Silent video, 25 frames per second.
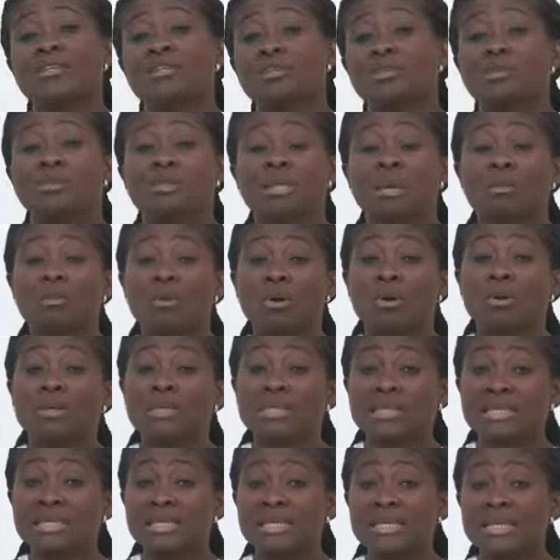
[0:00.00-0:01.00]
use
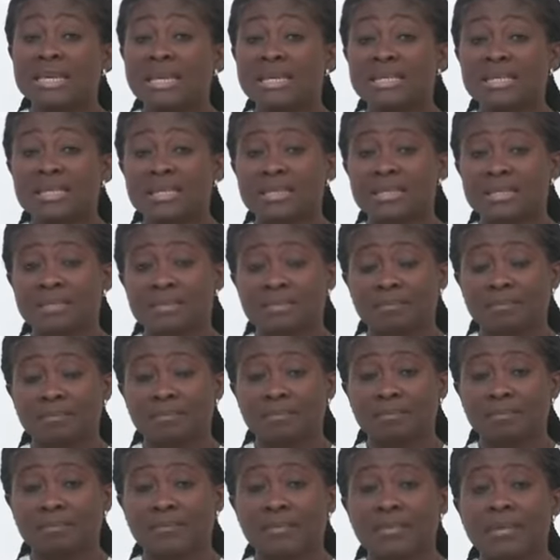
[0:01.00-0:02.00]
among teenagers.
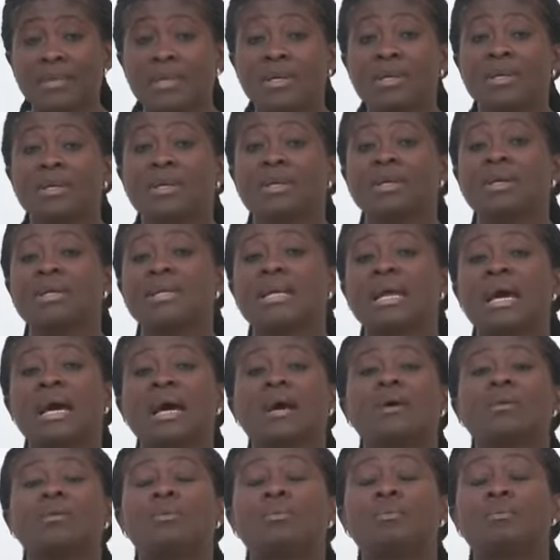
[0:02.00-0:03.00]

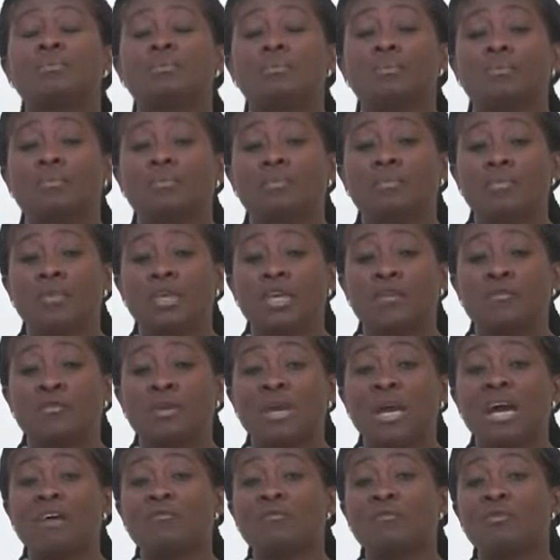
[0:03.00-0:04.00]
Now, if
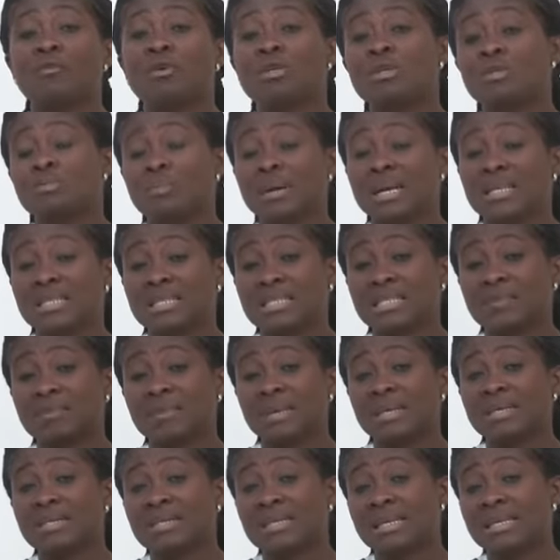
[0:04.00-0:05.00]
you have good
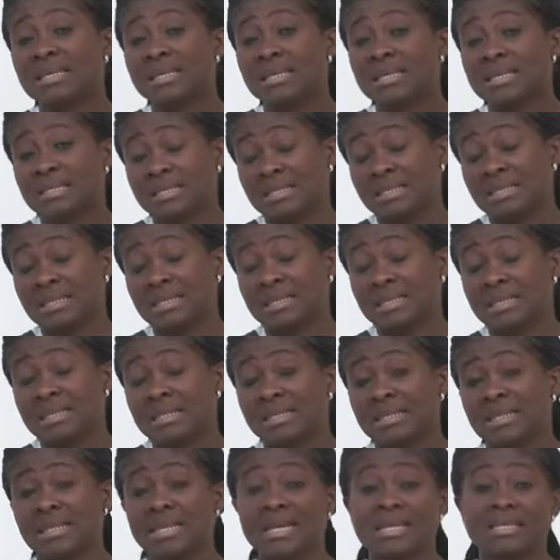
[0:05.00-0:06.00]
participant tendencies
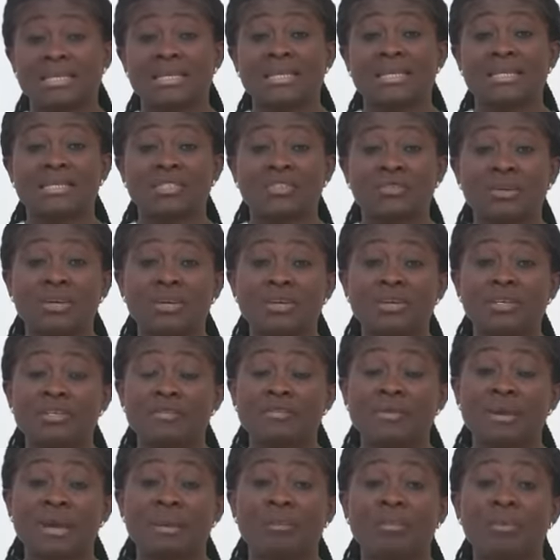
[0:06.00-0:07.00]
setting in as an
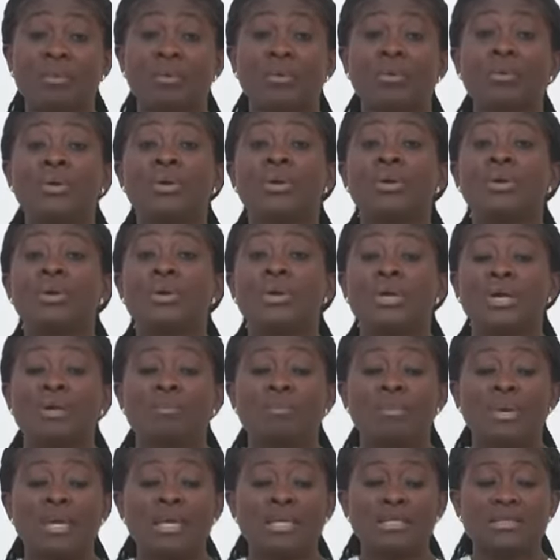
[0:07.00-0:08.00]
extraneous variable, it
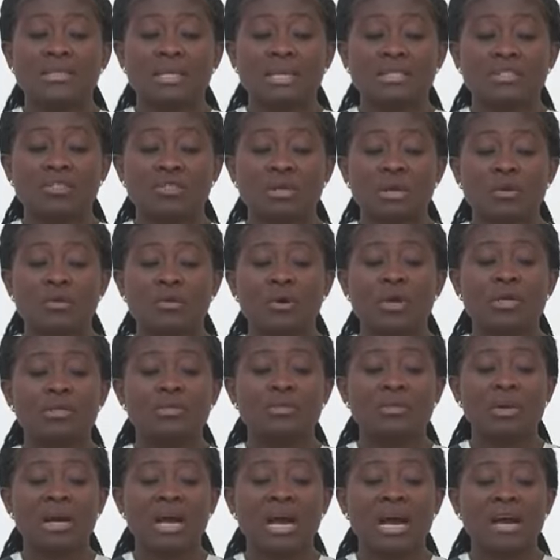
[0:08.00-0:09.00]
means that you are going
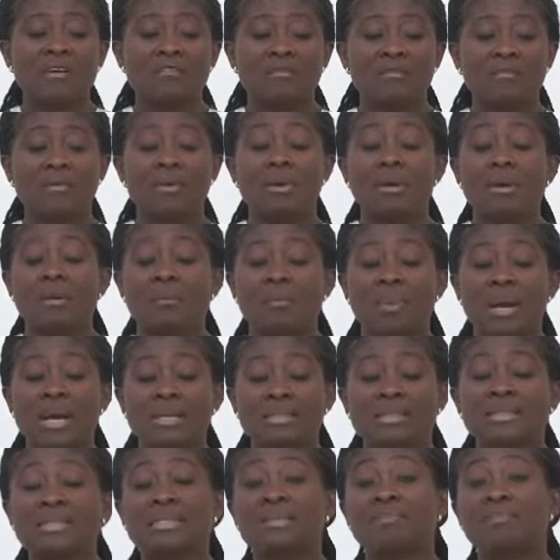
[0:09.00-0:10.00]
to have
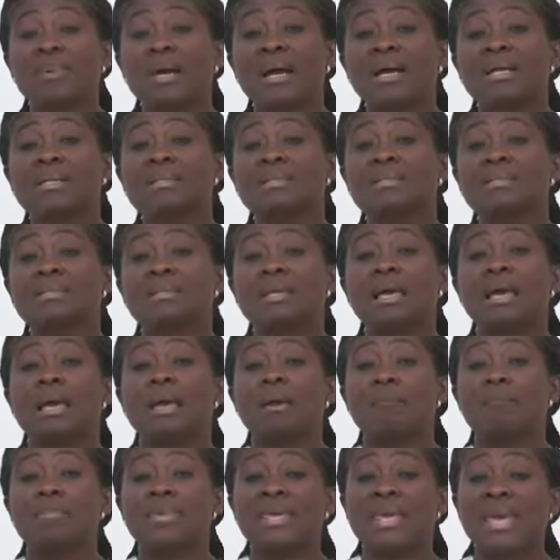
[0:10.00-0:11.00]
participants
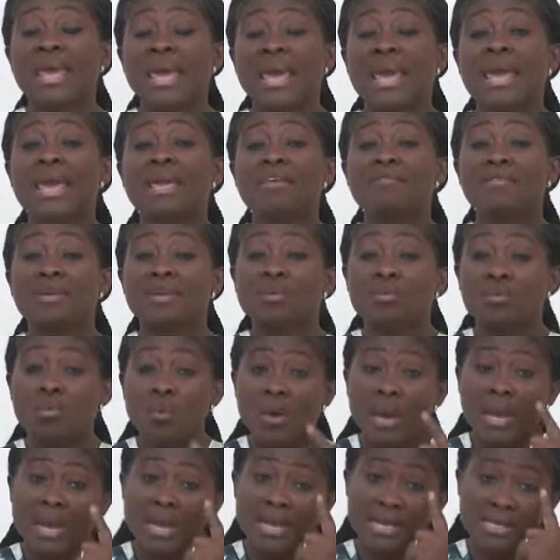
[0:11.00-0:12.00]
behave in
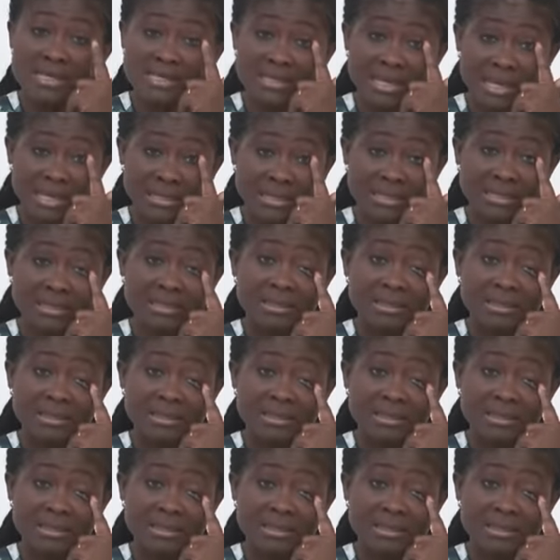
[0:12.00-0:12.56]
ways that